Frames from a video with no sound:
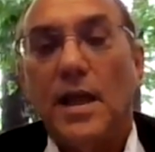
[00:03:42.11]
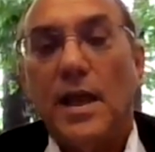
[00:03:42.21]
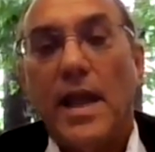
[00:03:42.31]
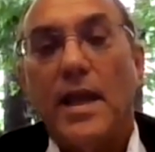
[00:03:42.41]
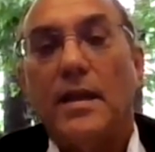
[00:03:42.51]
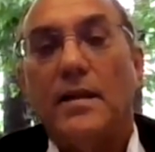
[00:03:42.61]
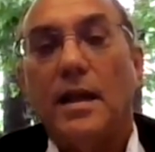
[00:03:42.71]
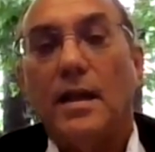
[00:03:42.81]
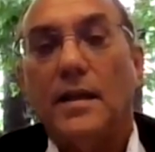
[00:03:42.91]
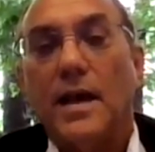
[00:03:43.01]
and
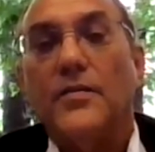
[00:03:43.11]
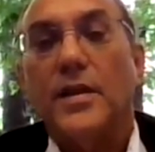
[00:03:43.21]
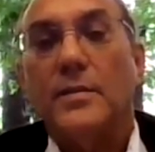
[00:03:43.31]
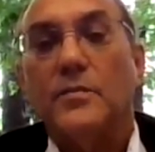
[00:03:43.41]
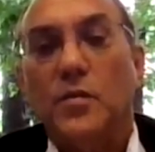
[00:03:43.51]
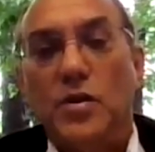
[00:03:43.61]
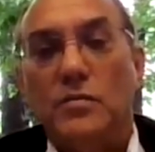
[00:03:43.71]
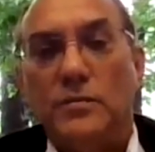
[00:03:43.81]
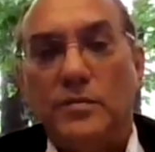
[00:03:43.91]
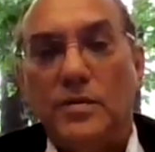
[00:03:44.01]
allowed them
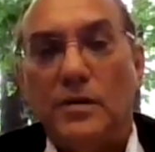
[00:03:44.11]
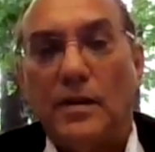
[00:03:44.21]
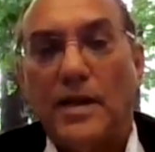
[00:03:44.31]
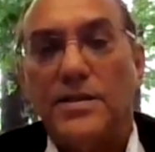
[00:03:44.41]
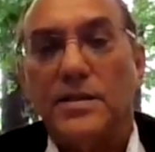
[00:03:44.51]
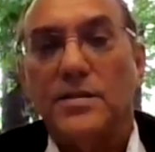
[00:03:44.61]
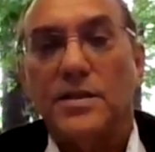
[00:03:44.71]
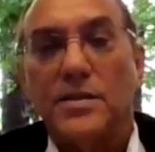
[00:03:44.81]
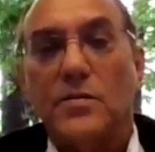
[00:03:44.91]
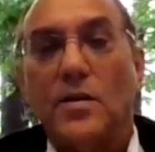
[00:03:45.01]
utilizing
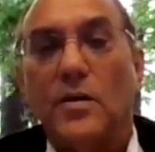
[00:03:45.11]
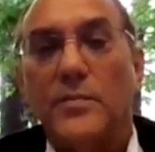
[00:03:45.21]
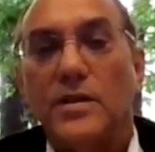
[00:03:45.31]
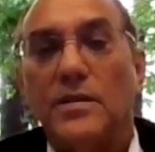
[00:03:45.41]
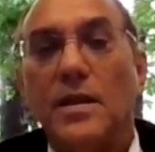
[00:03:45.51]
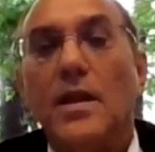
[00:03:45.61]
Cisco equipment